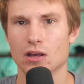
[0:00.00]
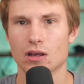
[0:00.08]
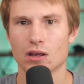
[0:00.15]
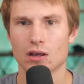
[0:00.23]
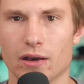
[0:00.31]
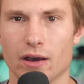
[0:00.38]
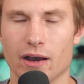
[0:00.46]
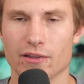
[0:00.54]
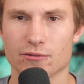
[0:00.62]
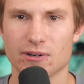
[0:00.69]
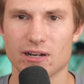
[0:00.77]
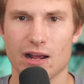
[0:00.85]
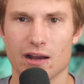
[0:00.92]

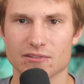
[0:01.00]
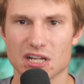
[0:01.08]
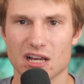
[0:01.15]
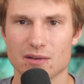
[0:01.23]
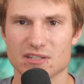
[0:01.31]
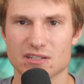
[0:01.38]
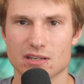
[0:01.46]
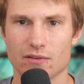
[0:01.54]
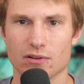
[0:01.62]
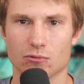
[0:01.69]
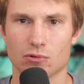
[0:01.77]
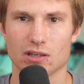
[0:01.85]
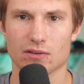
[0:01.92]
3.5 times 7
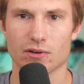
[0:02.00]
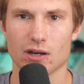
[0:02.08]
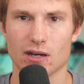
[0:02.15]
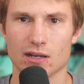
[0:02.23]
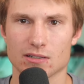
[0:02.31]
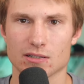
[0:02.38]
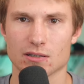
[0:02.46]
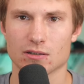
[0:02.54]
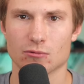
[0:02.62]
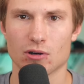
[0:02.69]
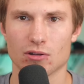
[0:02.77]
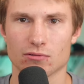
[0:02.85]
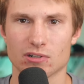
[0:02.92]
will give us, well,
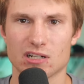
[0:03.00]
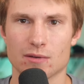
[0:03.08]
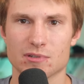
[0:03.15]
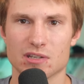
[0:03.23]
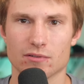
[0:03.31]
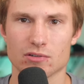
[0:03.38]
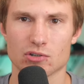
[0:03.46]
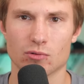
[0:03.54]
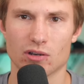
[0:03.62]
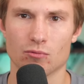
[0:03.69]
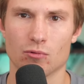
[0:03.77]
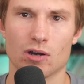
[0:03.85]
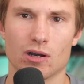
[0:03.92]
3 times 7 is
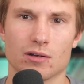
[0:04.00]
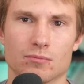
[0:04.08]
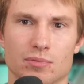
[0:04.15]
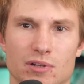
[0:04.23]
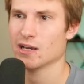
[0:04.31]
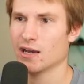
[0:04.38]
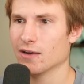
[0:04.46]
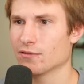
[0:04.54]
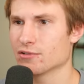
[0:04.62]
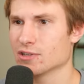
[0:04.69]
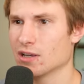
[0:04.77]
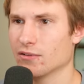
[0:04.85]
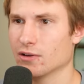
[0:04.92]
21 plus half of
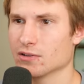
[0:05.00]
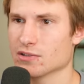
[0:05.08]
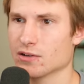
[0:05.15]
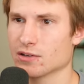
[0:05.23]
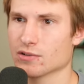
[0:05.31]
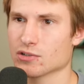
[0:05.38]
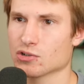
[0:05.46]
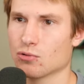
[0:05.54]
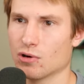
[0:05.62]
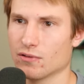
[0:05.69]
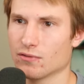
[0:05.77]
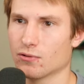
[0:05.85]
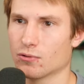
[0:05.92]
7. So that'd give us
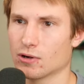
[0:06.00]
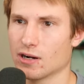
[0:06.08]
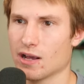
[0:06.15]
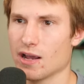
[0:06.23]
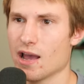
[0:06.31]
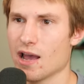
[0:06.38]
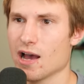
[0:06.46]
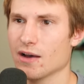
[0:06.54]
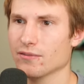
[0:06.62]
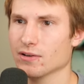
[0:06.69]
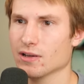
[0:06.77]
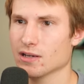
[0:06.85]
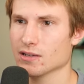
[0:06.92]

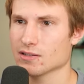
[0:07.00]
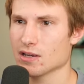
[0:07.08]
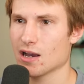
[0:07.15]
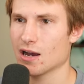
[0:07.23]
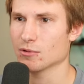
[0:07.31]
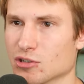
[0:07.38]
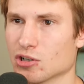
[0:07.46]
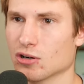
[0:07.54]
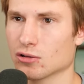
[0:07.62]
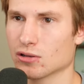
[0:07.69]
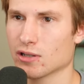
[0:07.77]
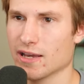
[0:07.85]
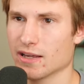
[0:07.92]
24.5 as how much our
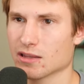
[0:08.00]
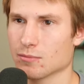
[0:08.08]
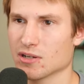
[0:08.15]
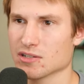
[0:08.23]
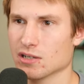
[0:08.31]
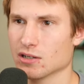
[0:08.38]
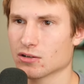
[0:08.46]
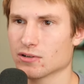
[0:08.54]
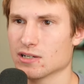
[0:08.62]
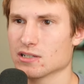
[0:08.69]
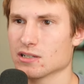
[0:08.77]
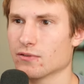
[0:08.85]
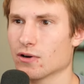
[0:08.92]
length must
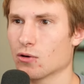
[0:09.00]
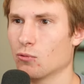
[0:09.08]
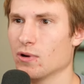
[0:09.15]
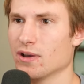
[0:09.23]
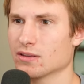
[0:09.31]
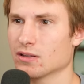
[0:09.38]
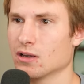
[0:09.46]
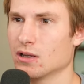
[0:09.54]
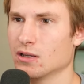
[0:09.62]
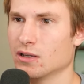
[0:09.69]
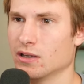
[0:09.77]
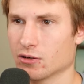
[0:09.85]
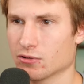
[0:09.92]
increase if our width
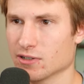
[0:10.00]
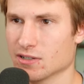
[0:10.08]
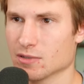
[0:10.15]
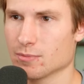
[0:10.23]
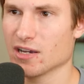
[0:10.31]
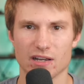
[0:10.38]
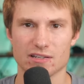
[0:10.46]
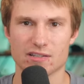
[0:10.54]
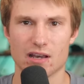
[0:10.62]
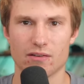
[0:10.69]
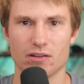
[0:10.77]
increases by 7.